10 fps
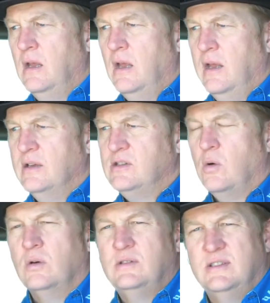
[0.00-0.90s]
is a
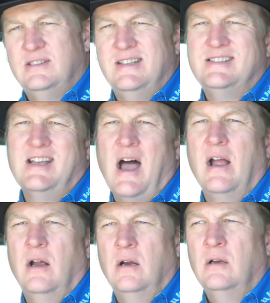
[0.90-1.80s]
horse's
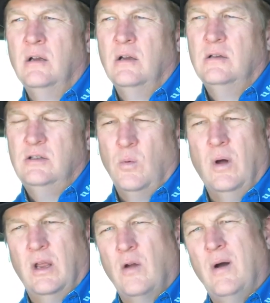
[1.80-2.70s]
desire to want
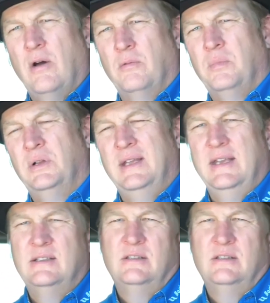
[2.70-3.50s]
to go out and please.